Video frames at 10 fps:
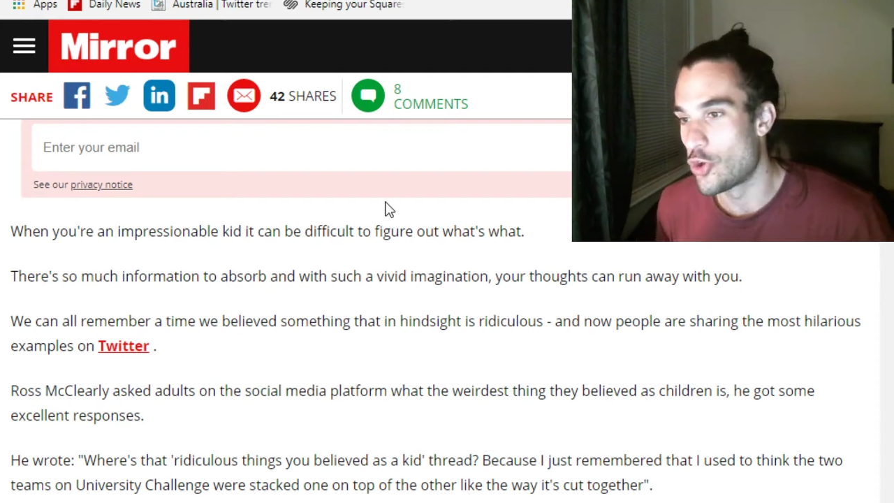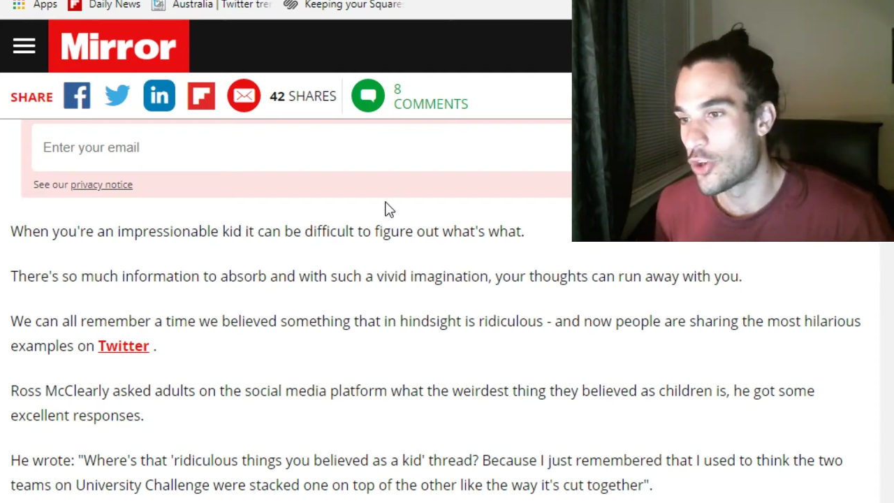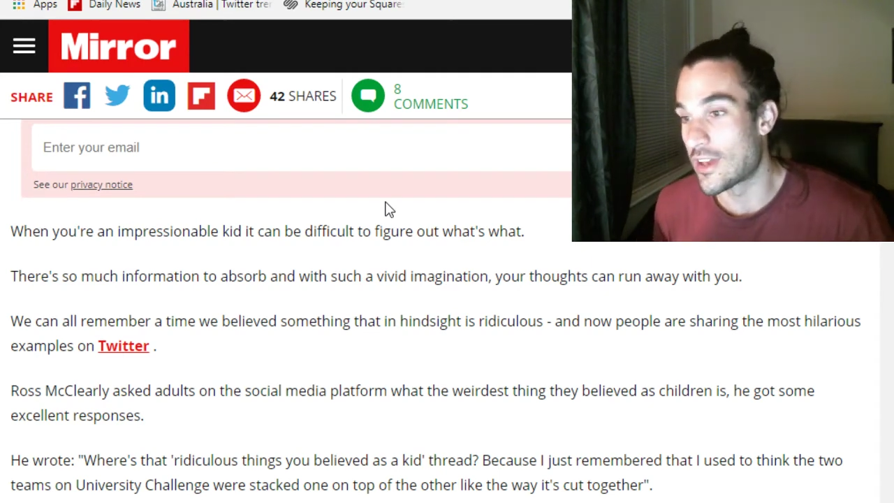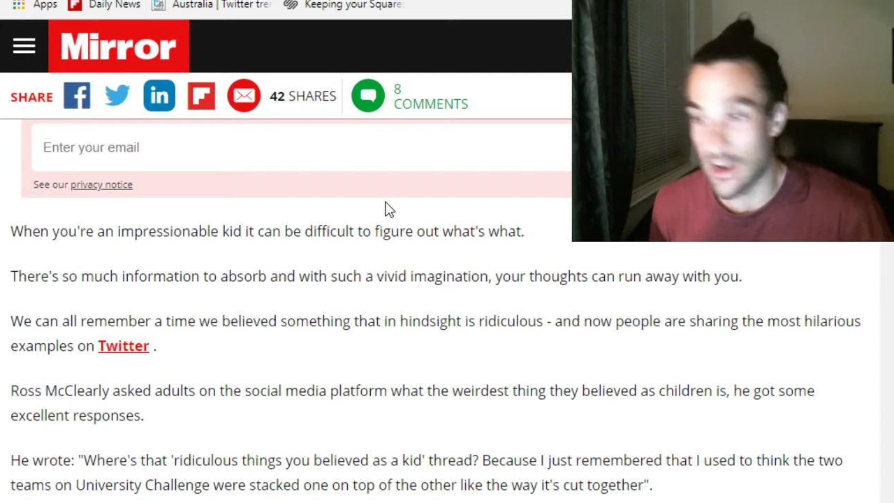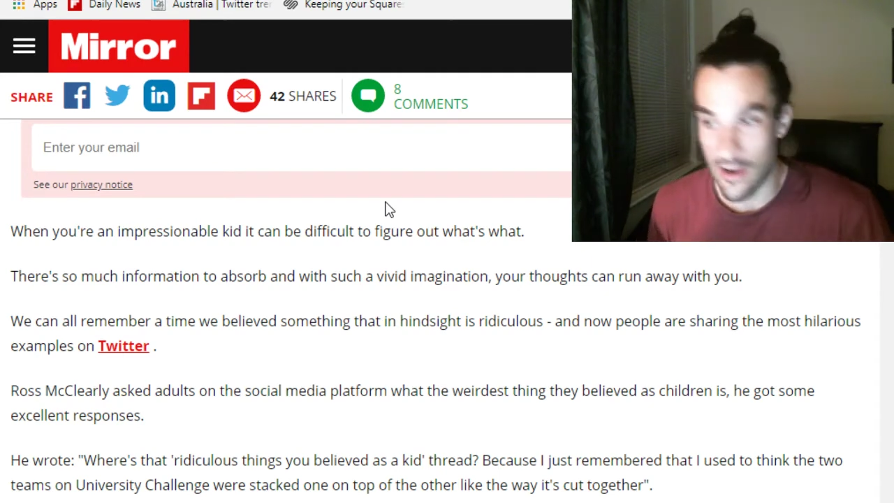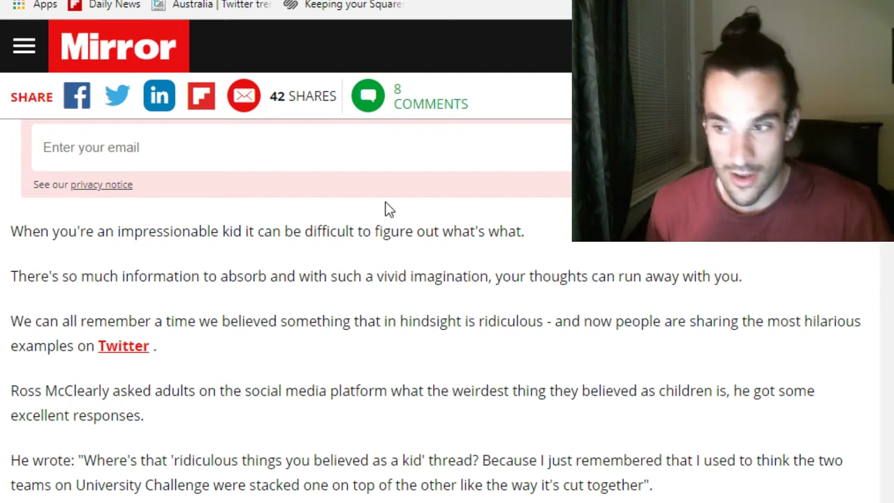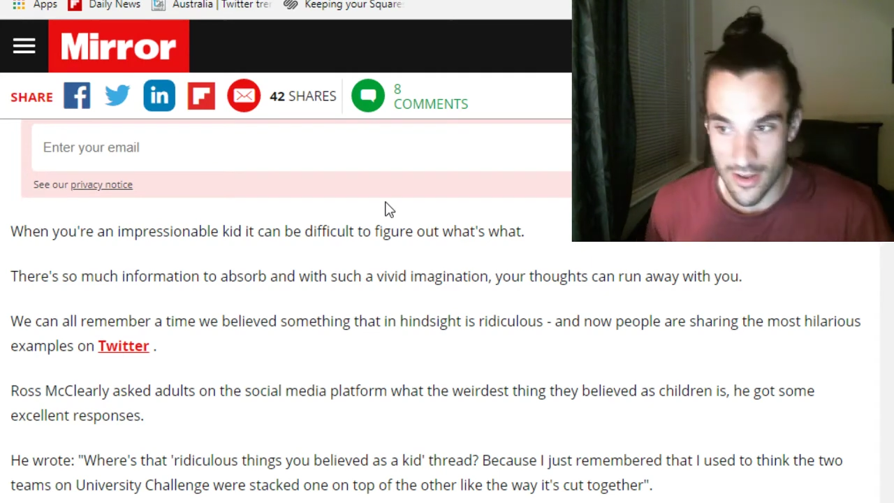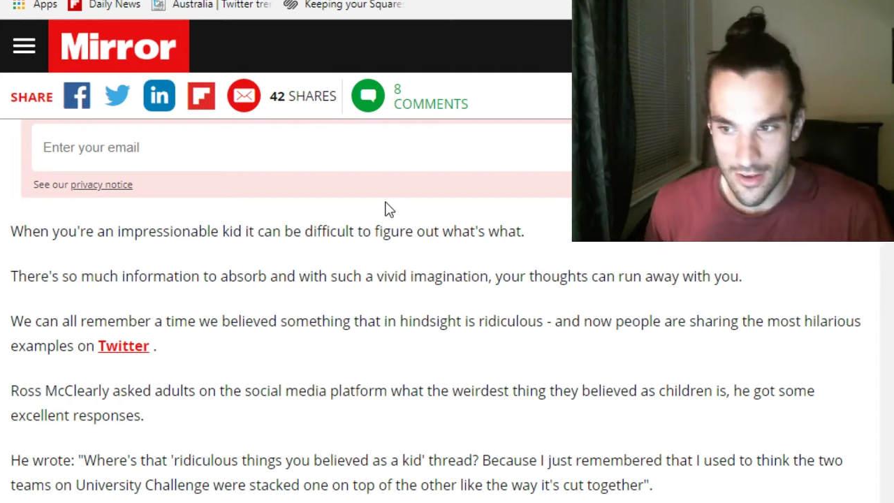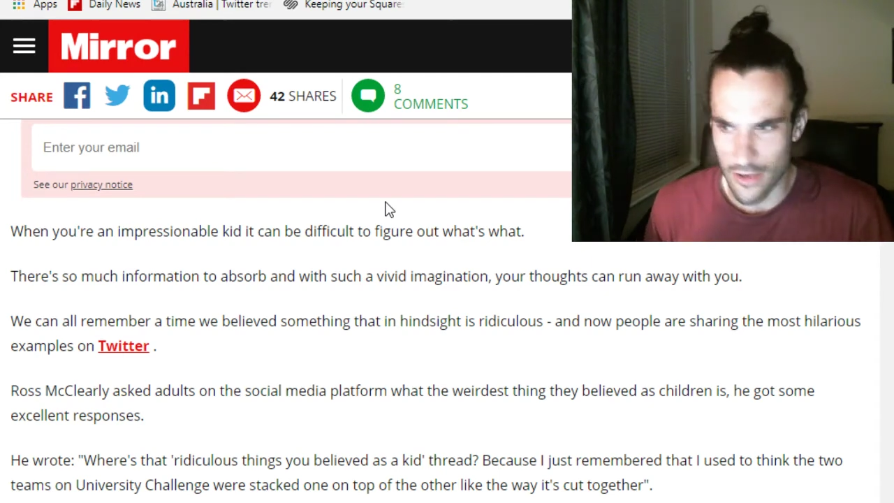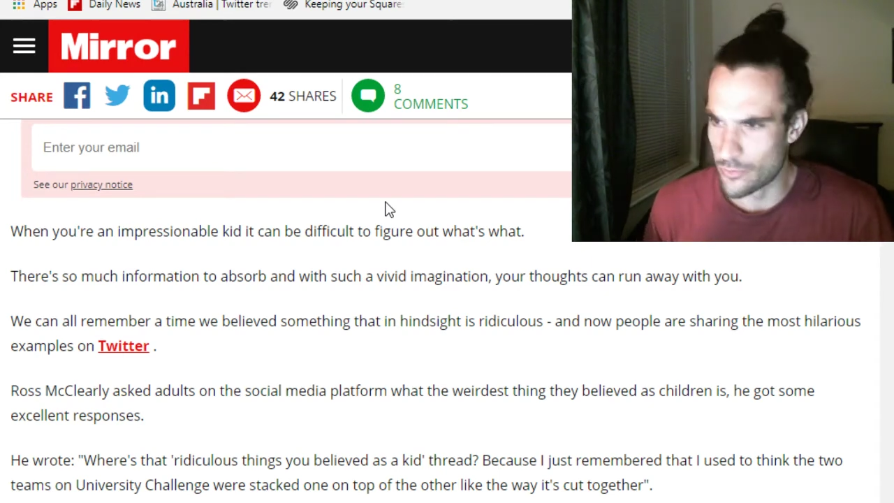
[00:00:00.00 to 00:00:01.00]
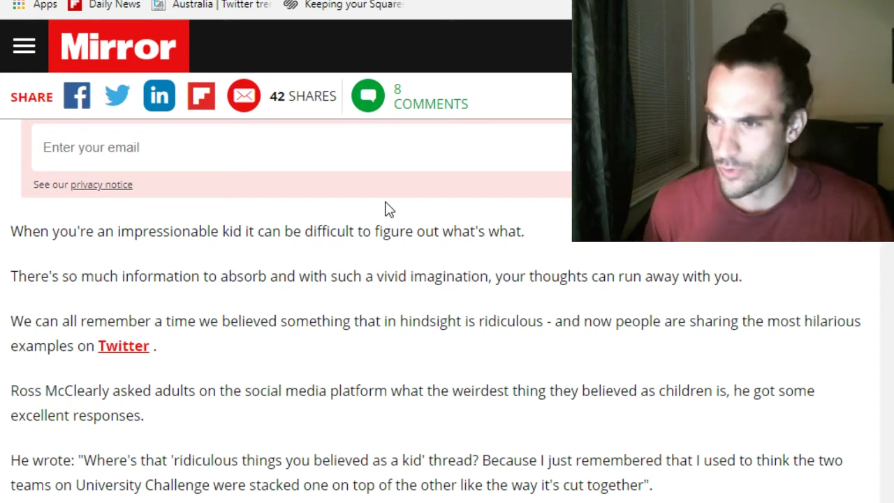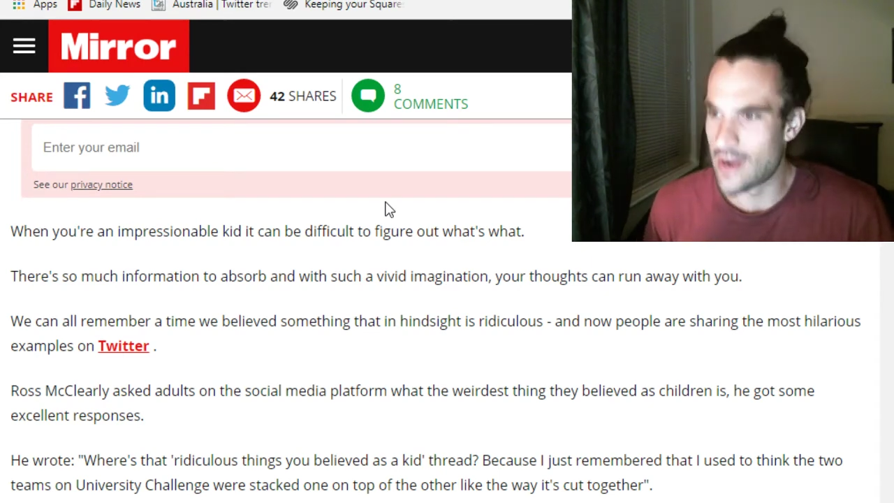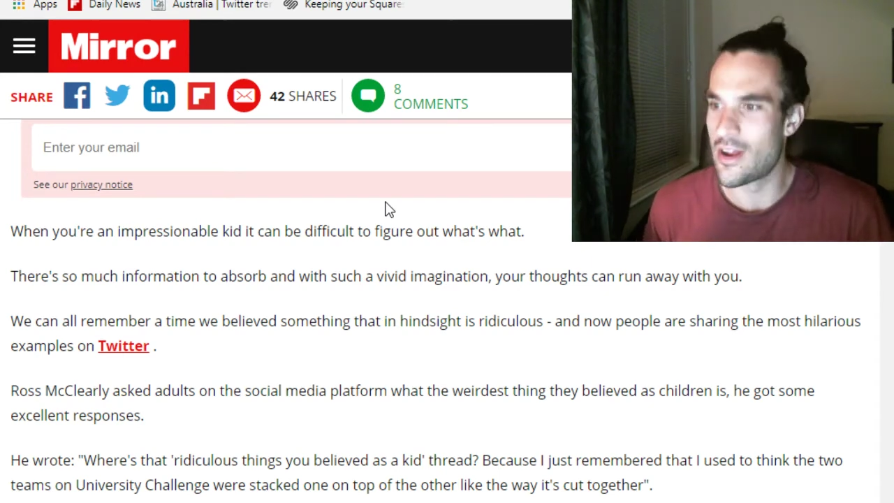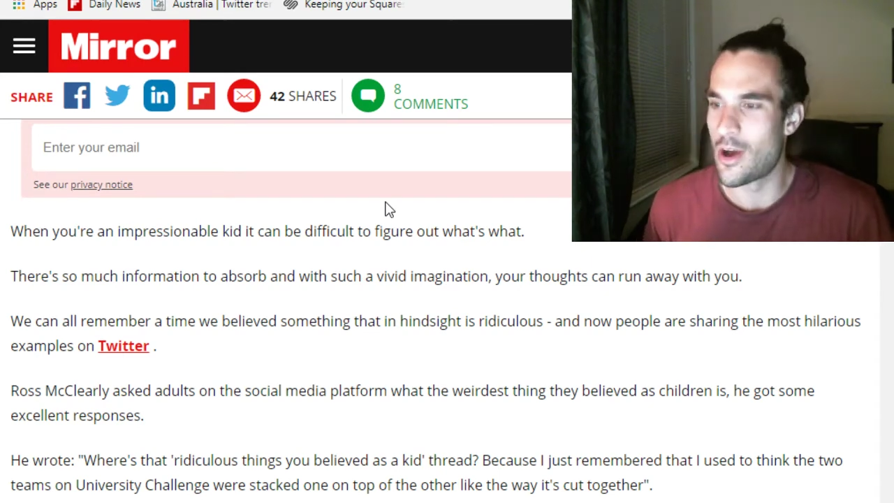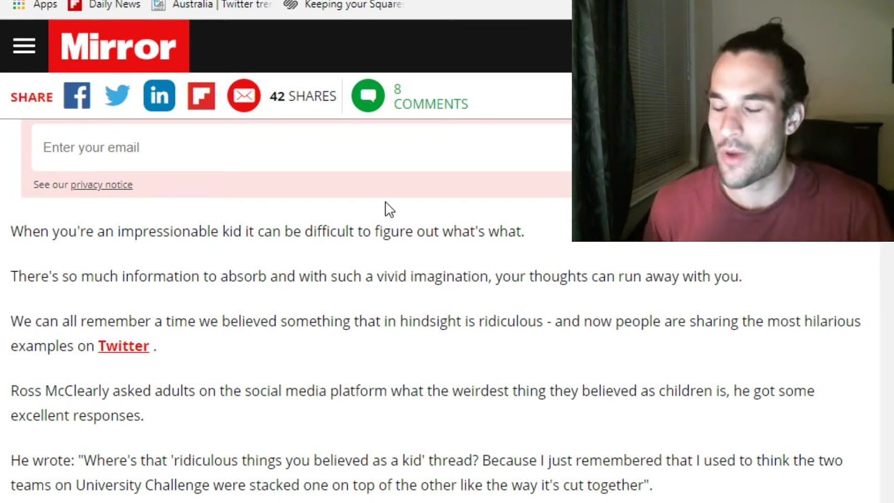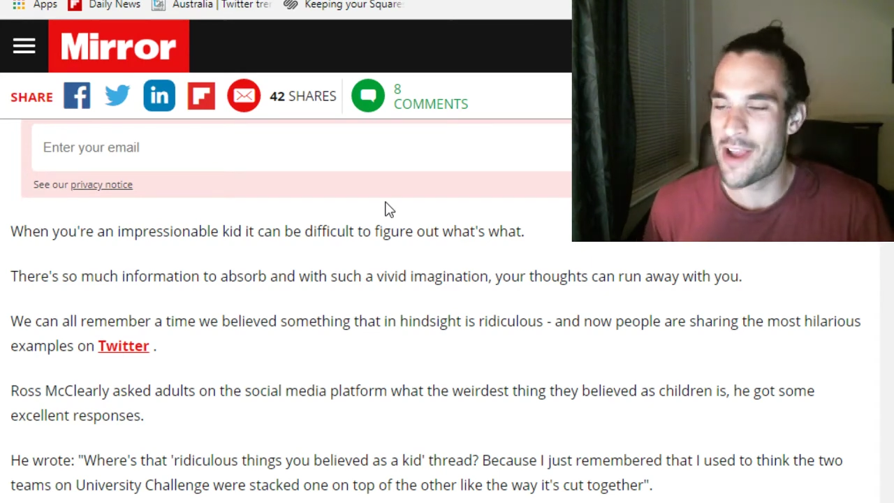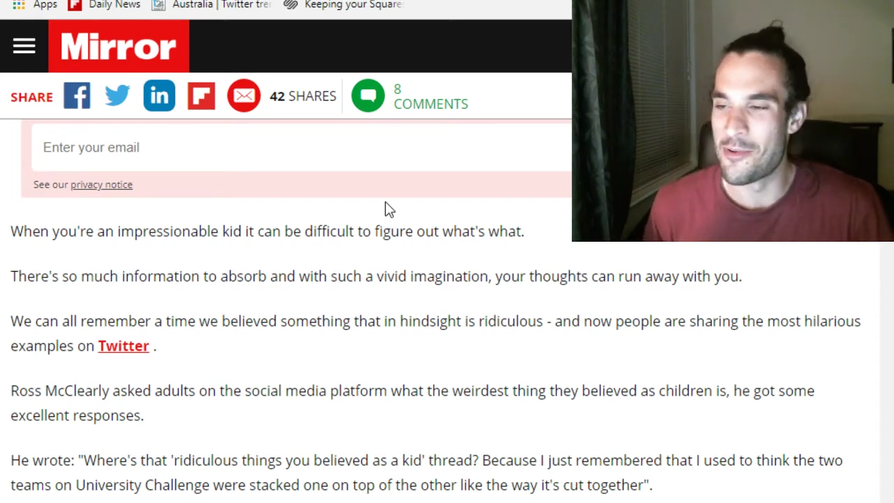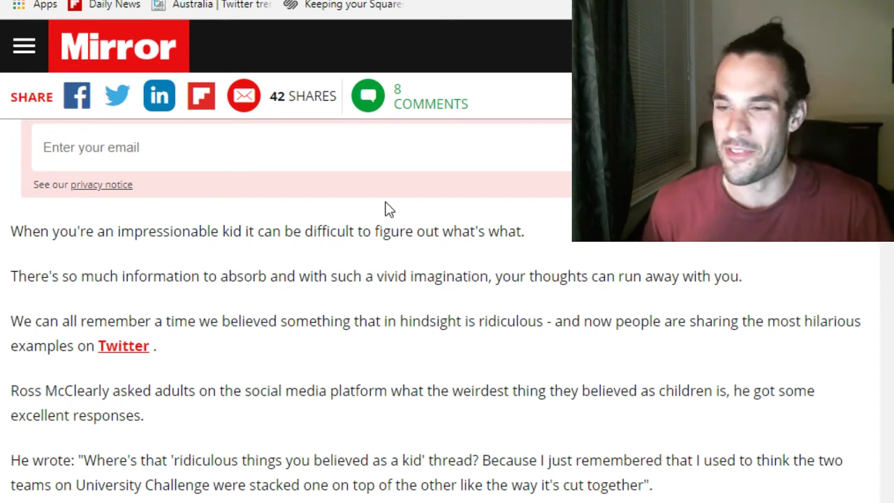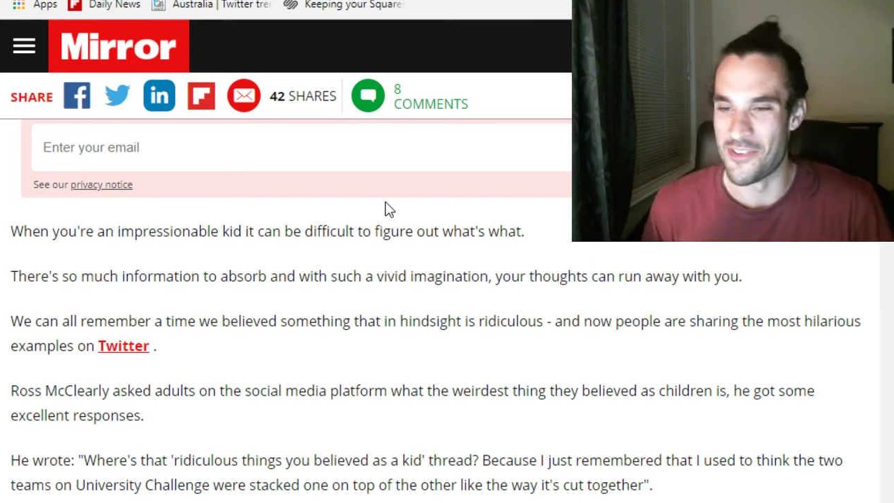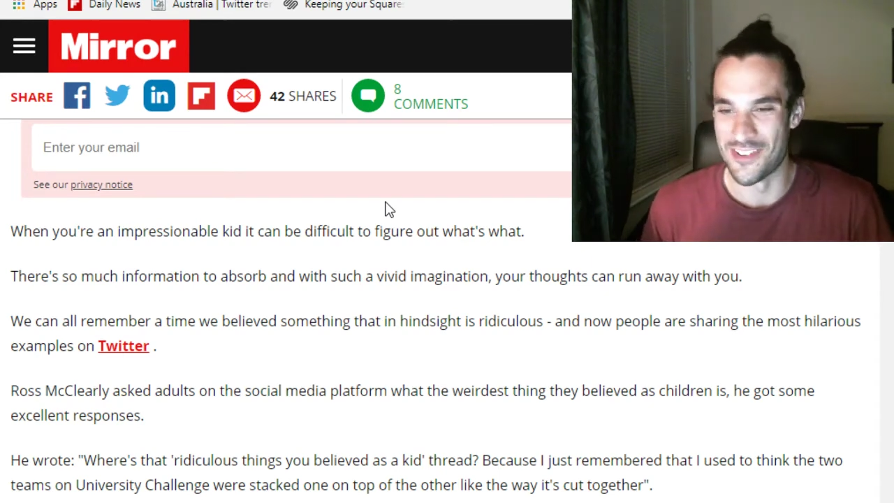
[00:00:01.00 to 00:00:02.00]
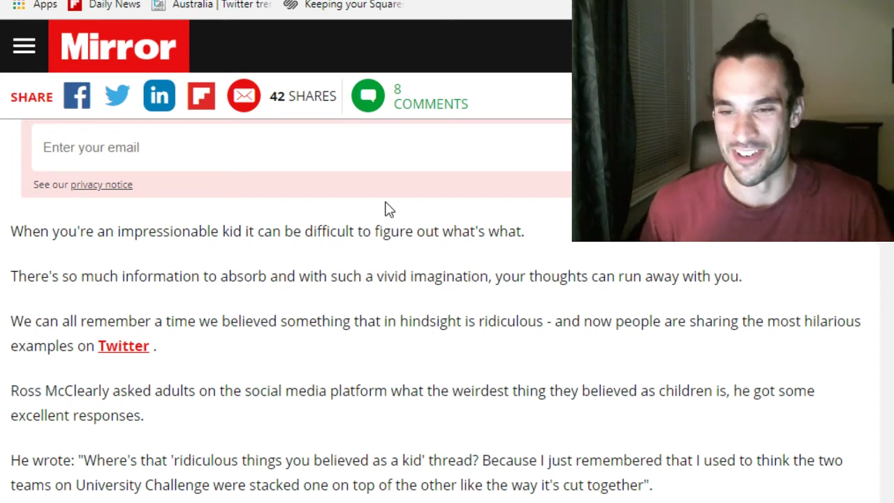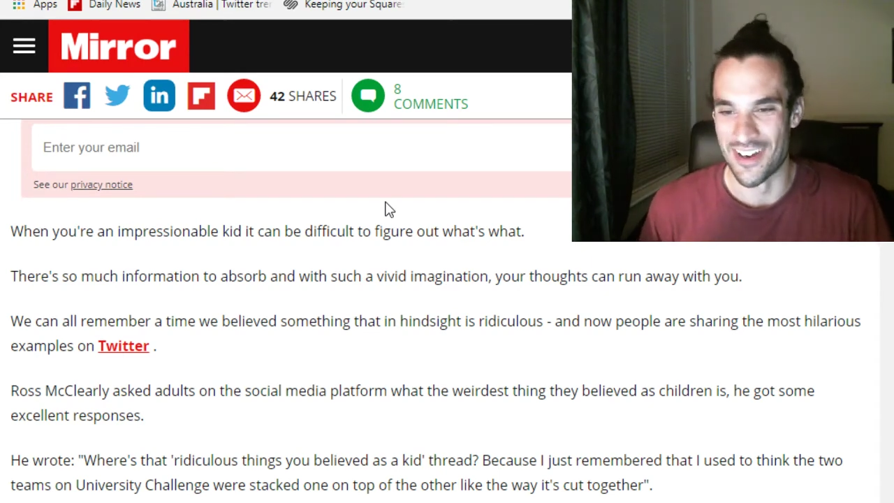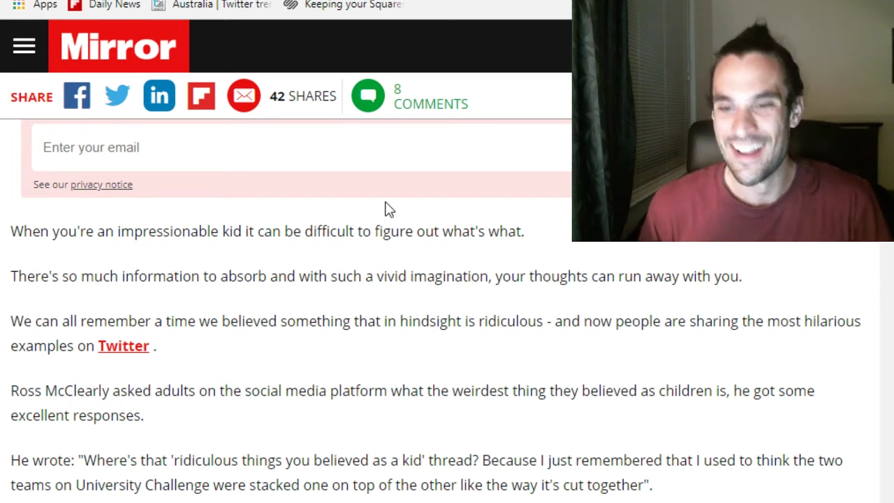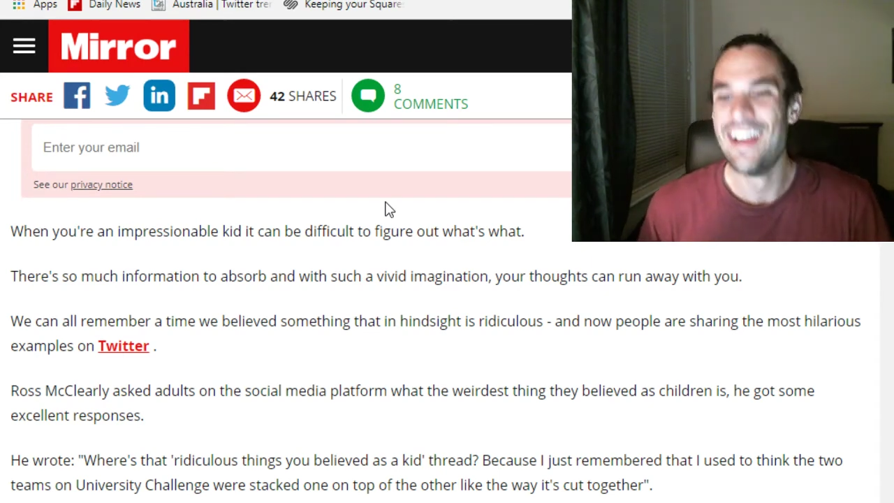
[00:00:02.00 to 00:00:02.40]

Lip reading: Can run away with you, sorry.